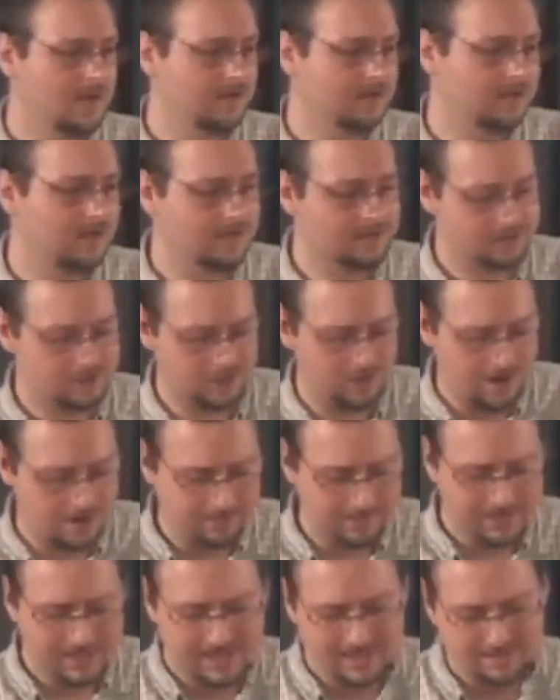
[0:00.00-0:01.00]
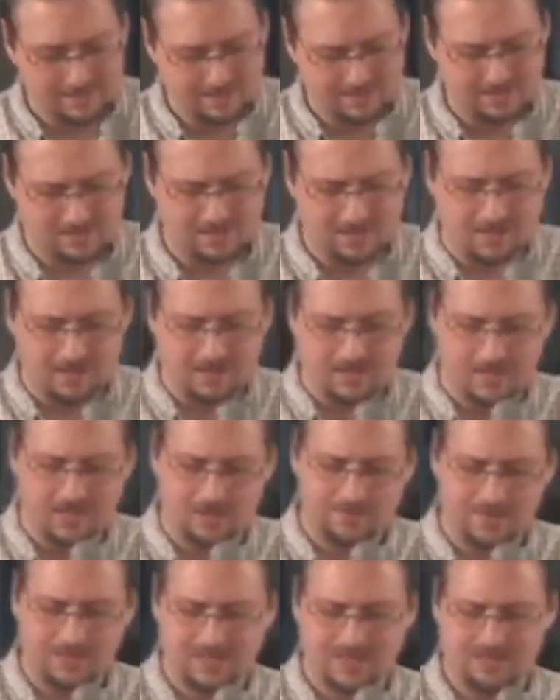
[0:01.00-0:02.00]
And and so I began to study
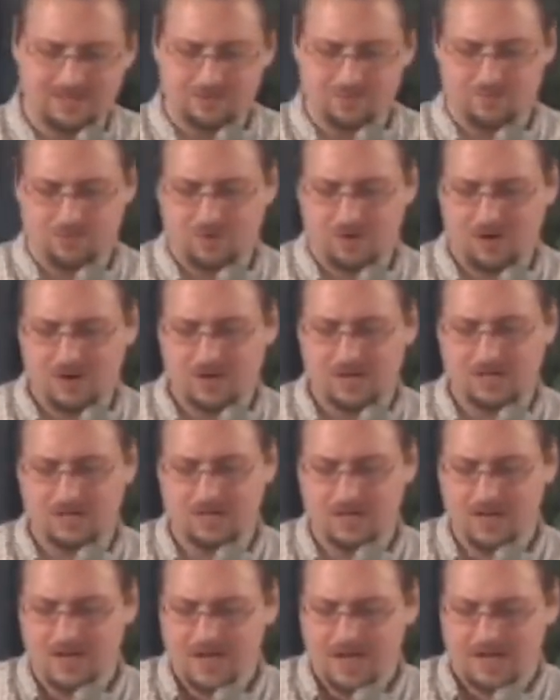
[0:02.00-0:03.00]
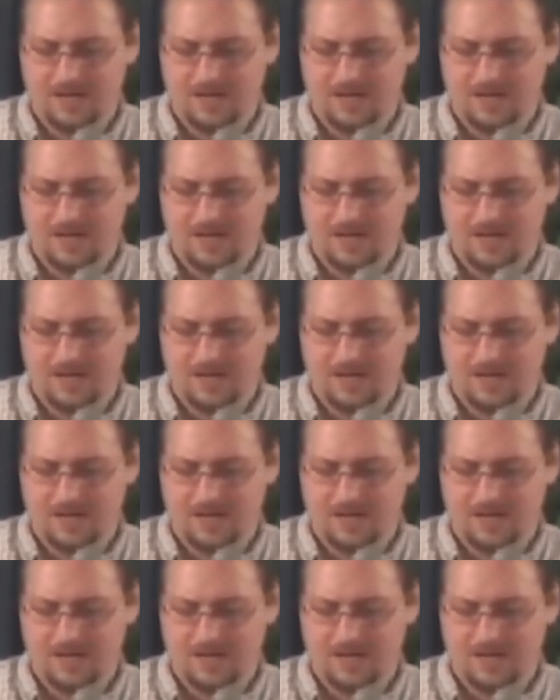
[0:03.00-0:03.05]
and I began to pray.